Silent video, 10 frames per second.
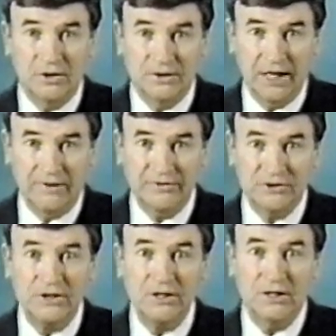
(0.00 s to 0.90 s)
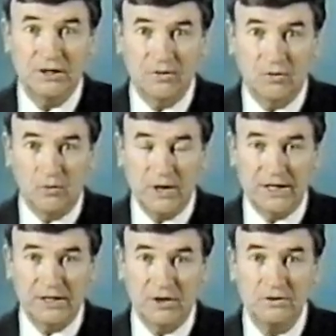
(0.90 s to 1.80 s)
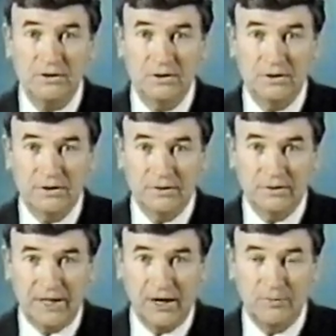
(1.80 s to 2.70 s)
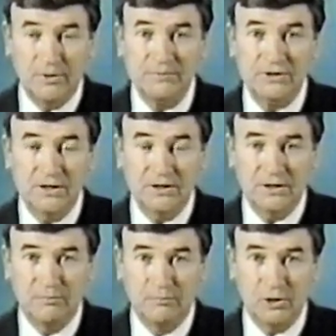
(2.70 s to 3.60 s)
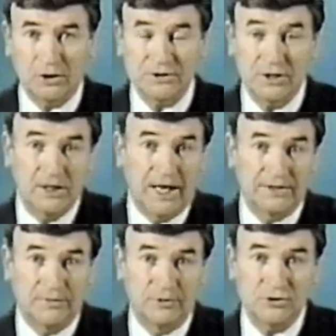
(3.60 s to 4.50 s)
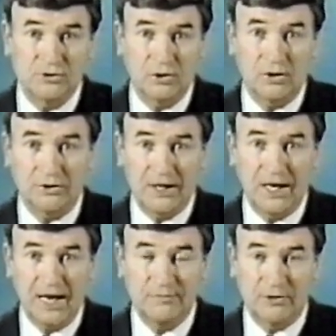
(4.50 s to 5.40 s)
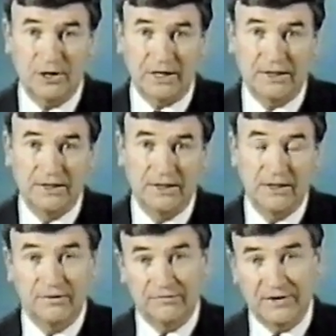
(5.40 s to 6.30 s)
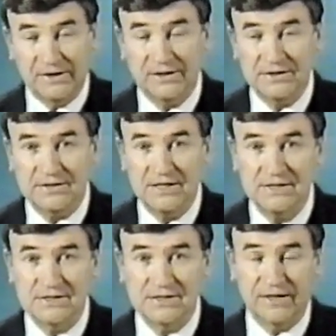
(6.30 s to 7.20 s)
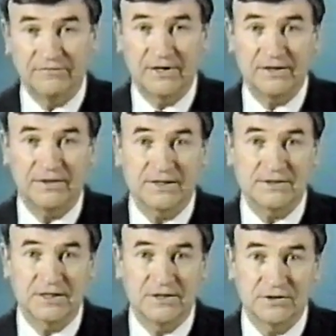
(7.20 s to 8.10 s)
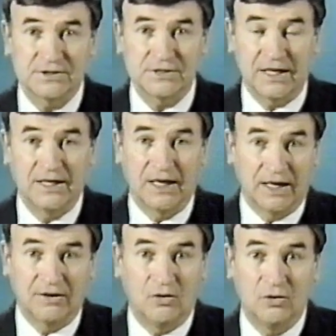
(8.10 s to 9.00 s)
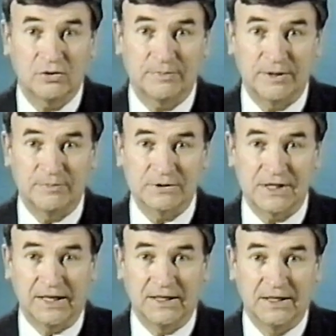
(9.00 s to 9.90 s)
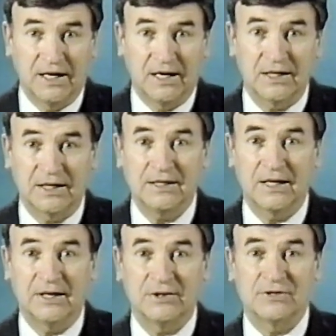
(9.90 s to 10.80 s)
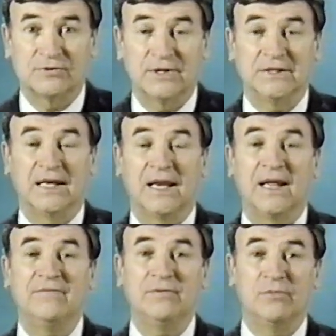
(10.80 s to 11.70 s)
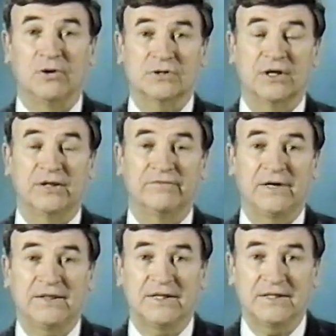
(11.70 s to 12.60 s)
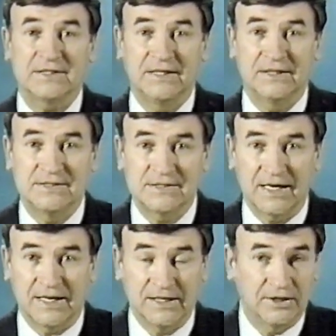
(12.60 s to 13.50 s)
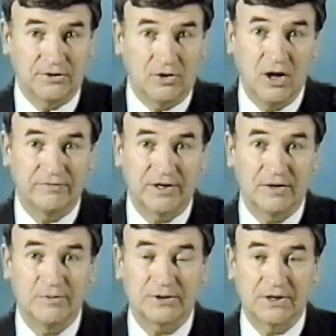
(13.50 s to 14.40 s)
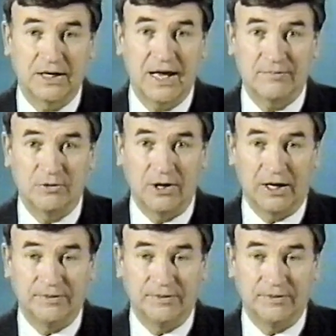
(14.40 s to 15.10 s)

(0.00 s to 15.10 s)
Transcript: television, radio, albums, books at the bookstore or the library. Funny things kids say, funny things adults say, older people say. Art Linkletter has written 11 books on the funny things kids say. They're all available at the library.